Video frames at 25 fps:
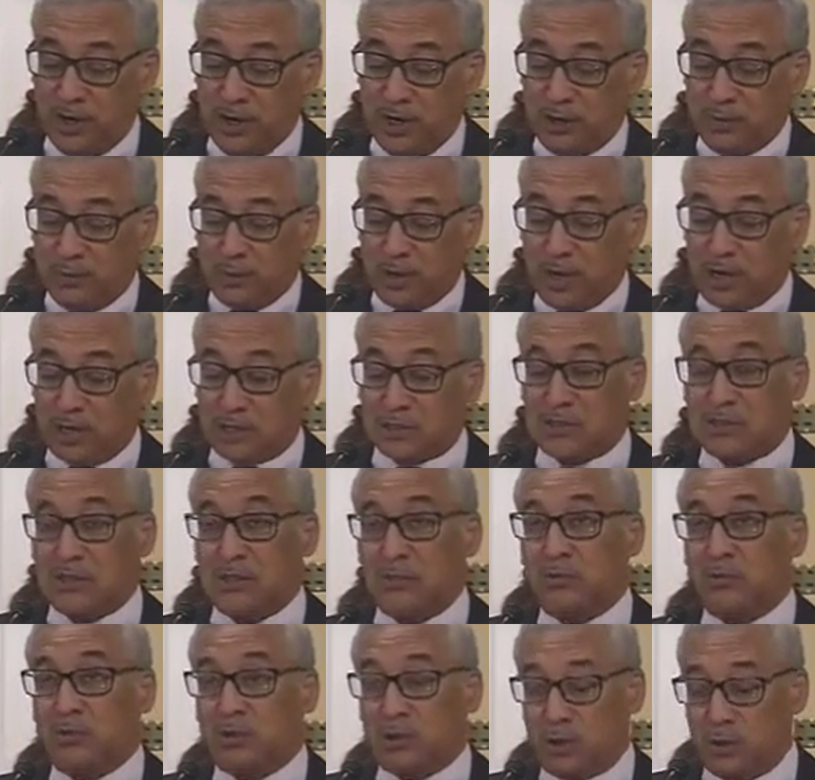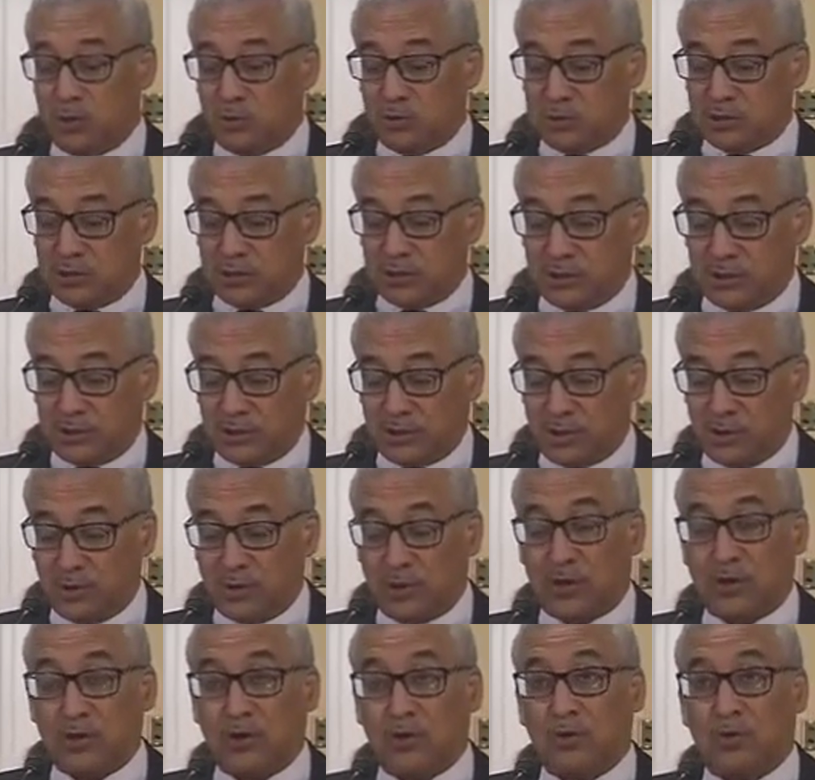policy. We're closing the
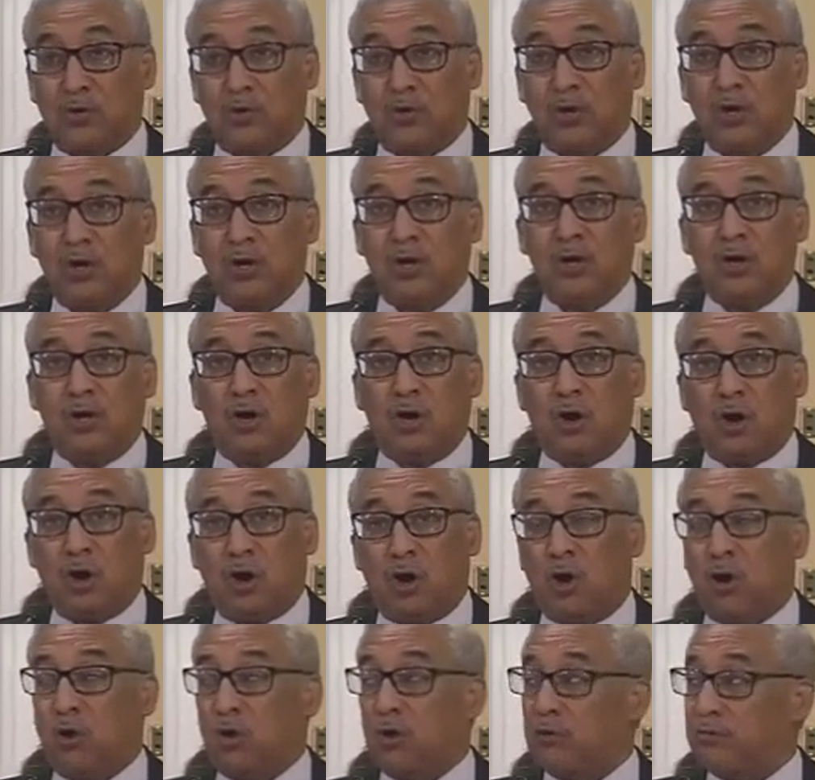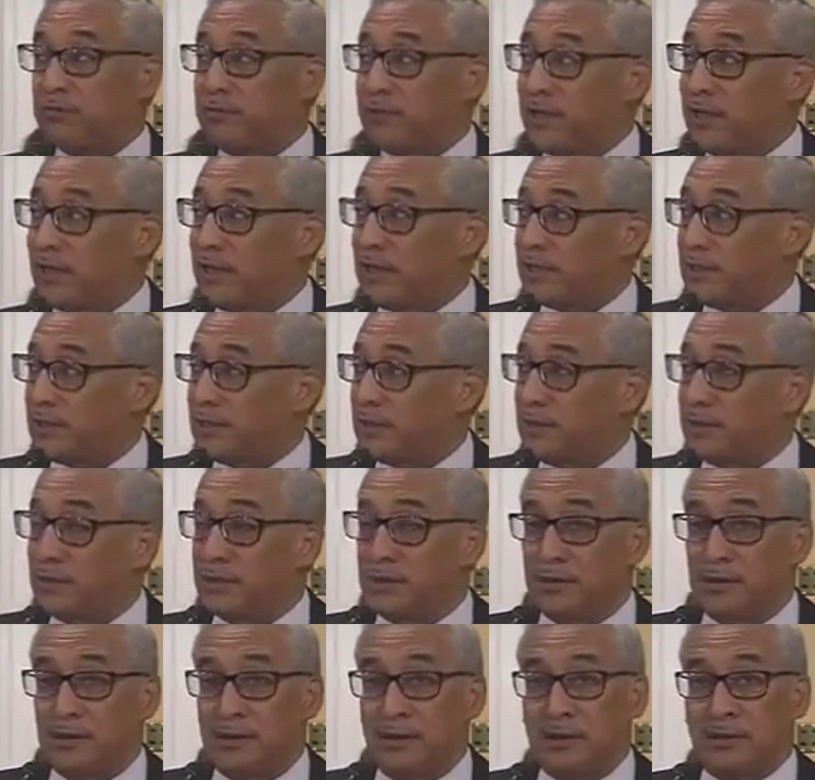donut hole. All of that
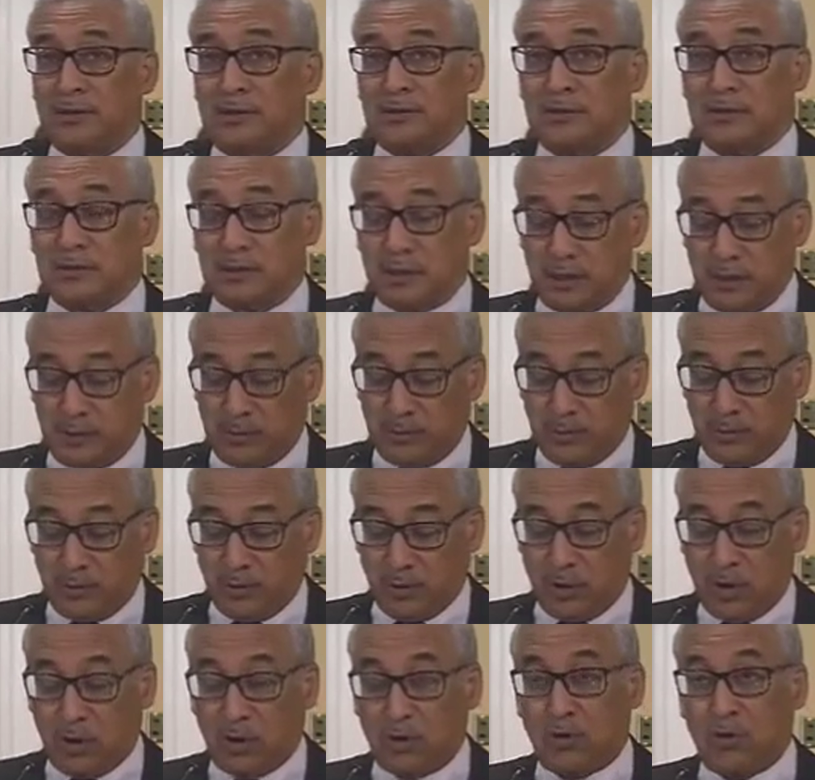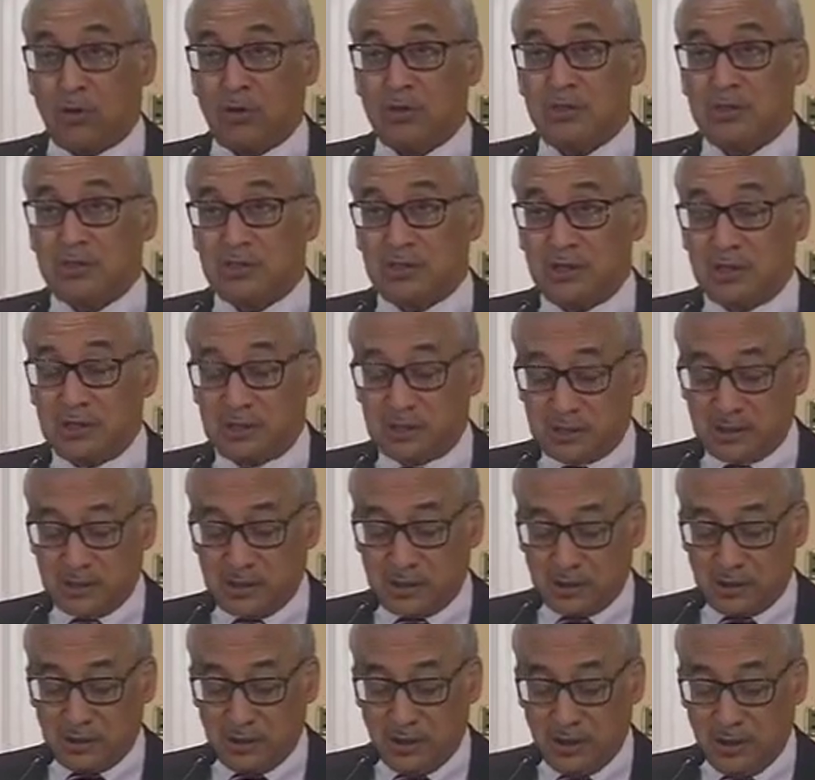has gone on since
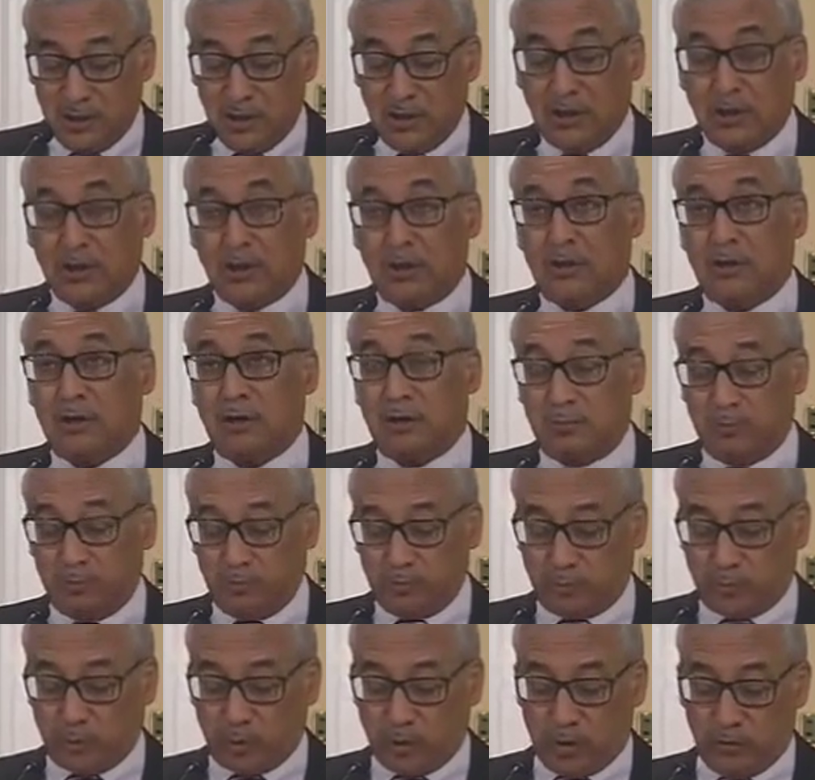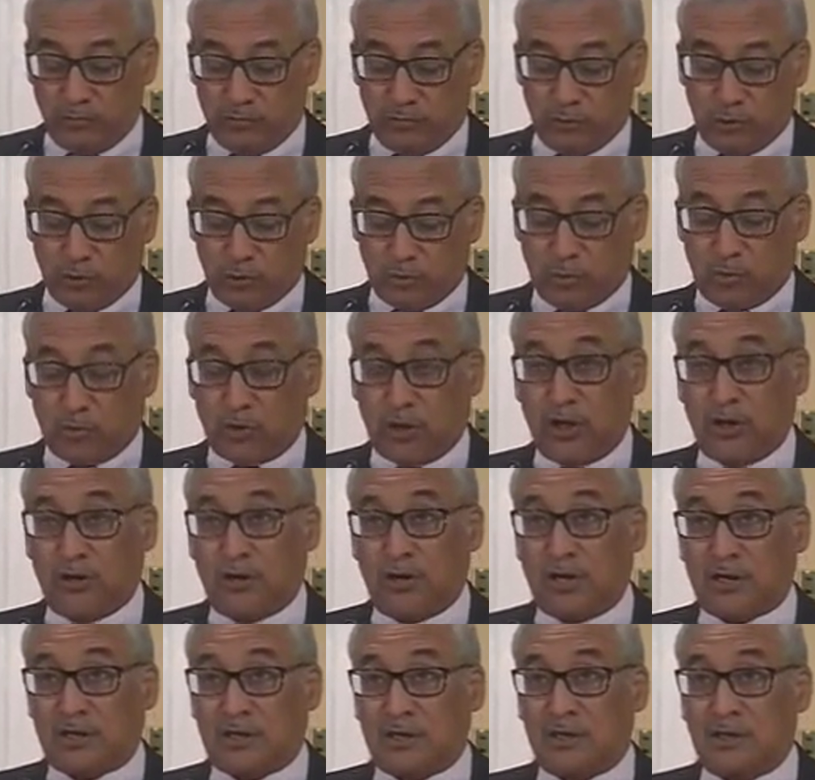the Affordable Care
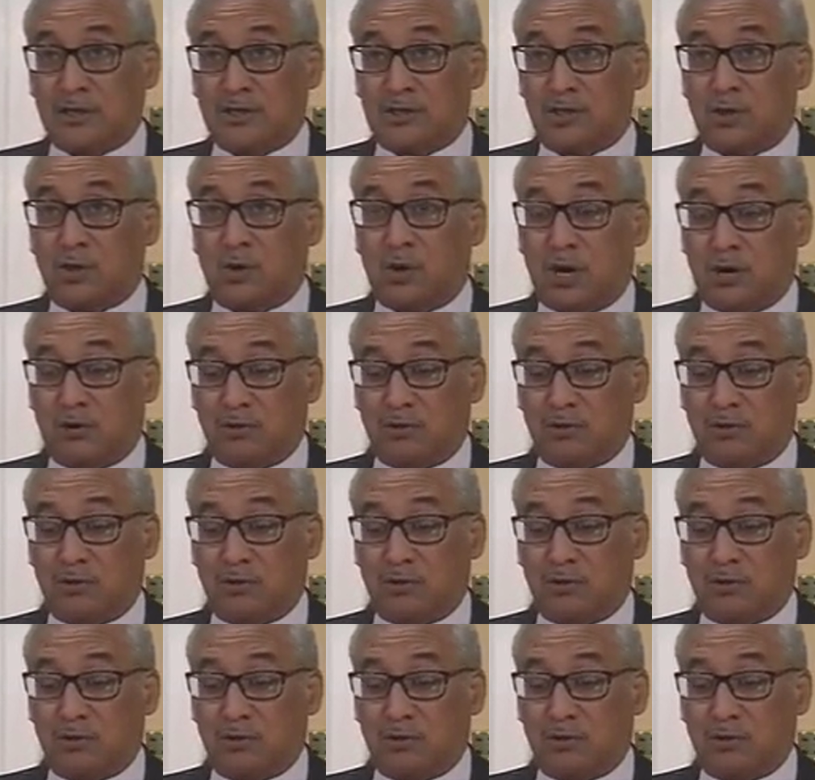Act. And to show how